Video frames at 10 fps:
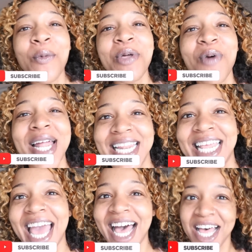We running
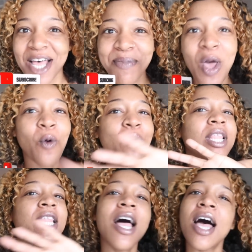it up. We
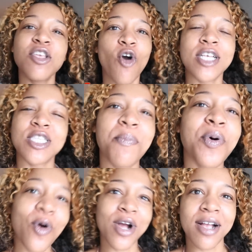love y'all
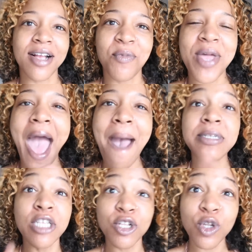support. We
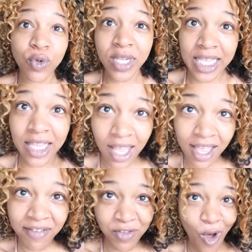absolutely
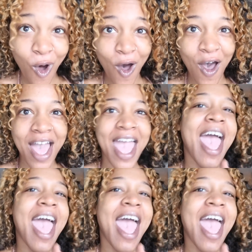love y'all.